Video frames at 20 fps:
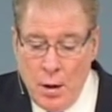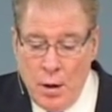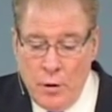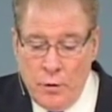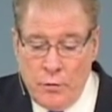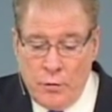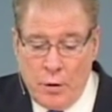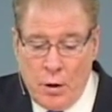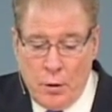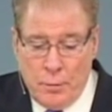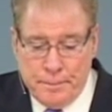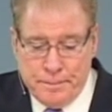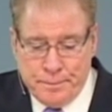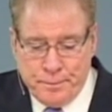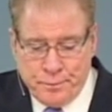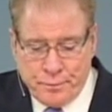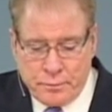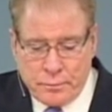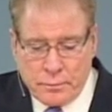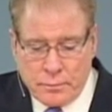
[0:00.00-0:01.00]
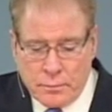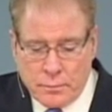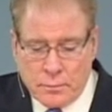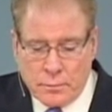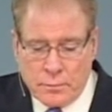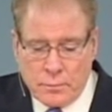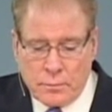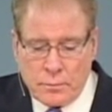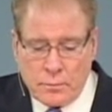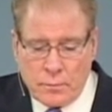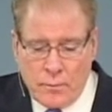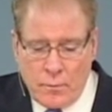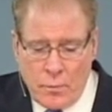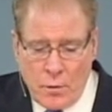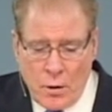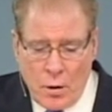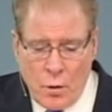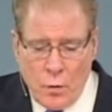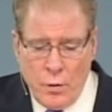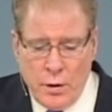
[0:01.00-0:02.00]
So
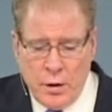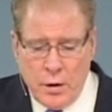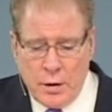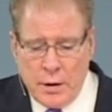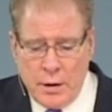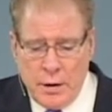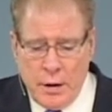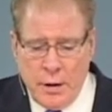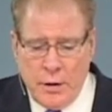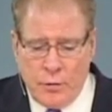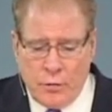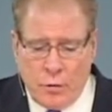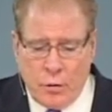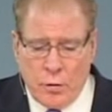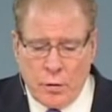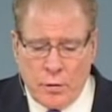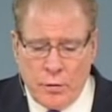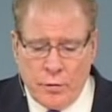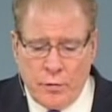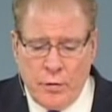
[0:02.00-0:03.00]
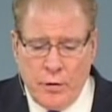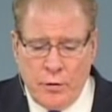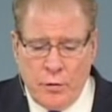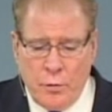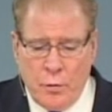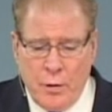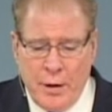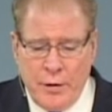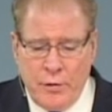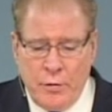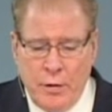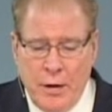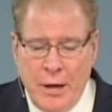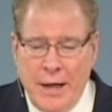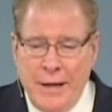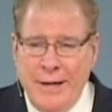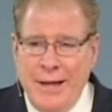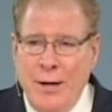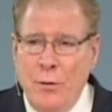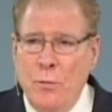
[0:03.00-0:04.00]
we look at the historical situation,
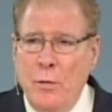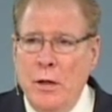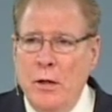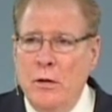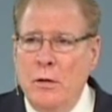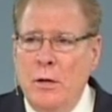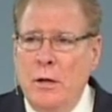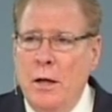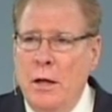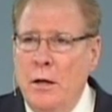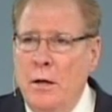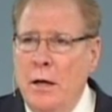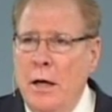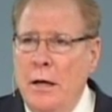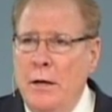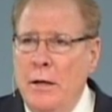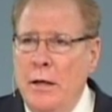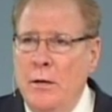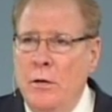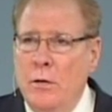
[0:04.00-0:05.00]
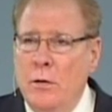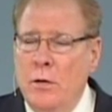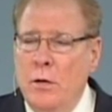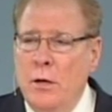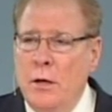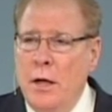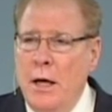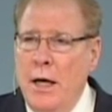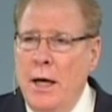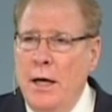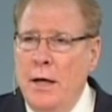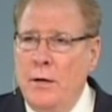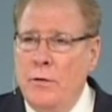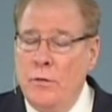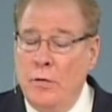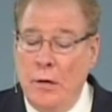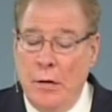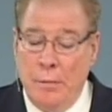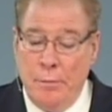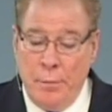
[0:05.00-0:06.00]
and then we look need to look at
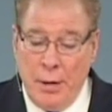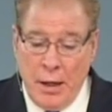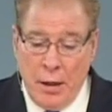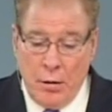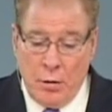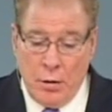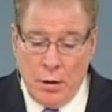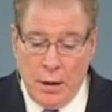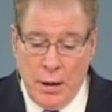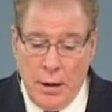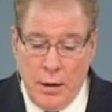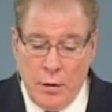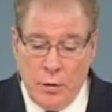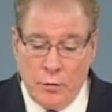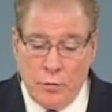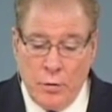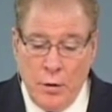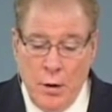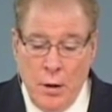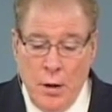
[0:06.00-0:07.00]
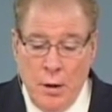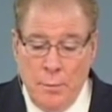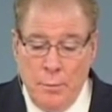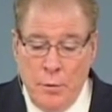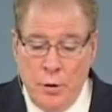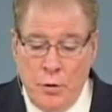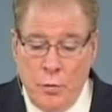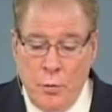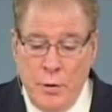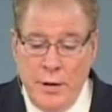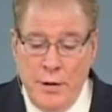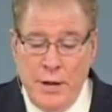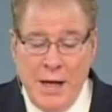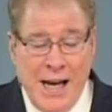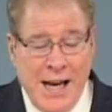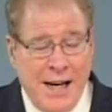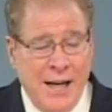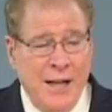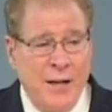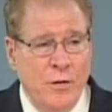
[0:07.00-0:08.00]
some parallels between
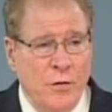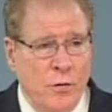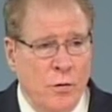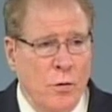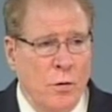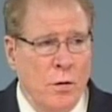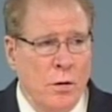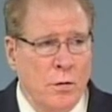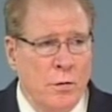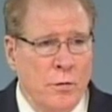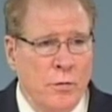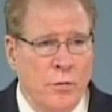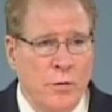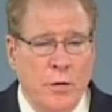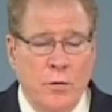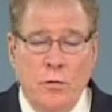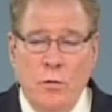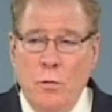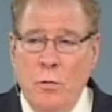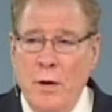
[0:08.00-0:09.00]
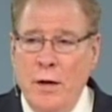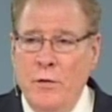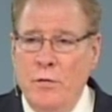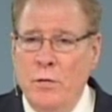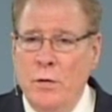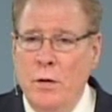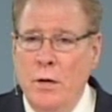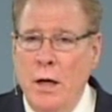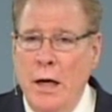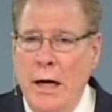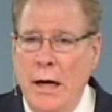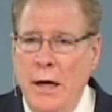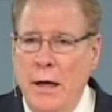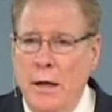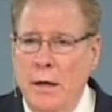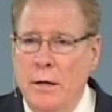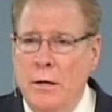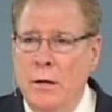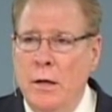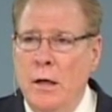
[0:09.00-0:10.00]
that historical situation
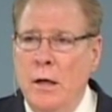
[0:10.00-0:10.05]
and